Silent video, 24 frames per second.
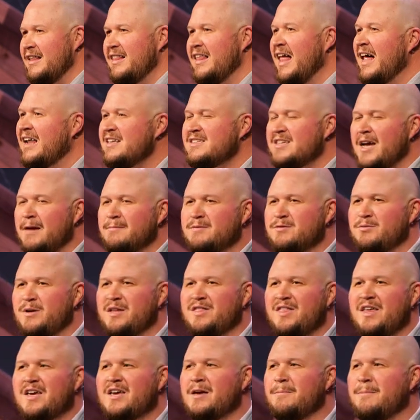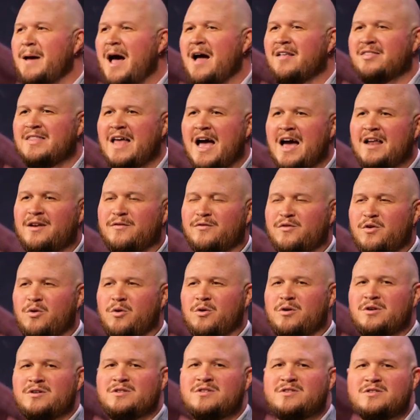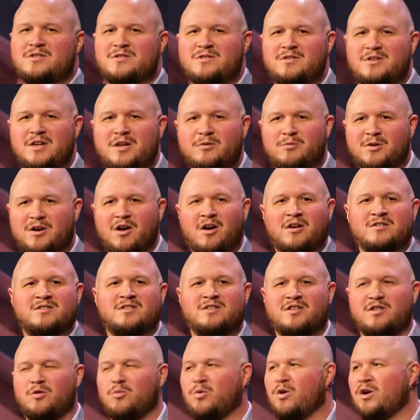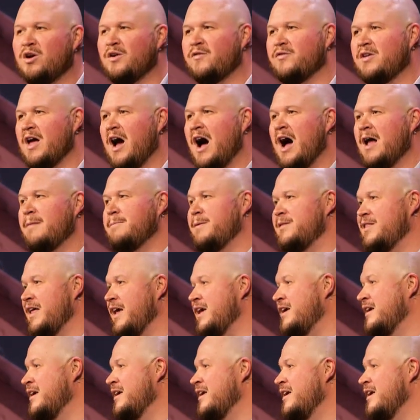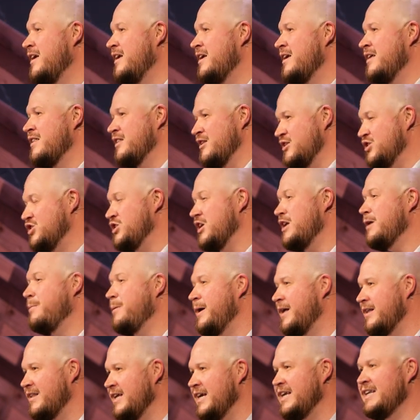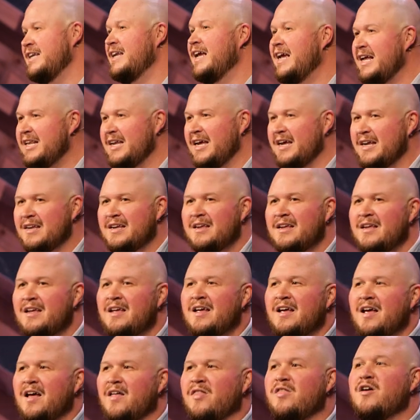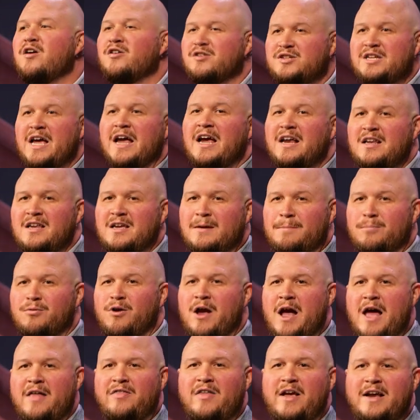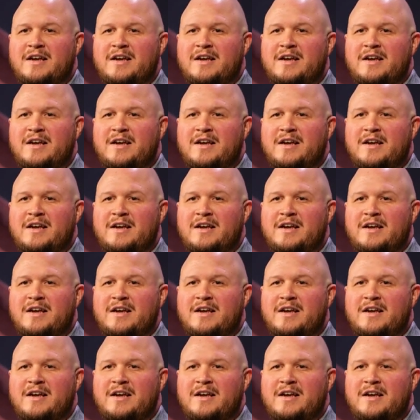A lot of times we think about that, of course, in regards to the Word of God, but they legitimately needed their daily bread.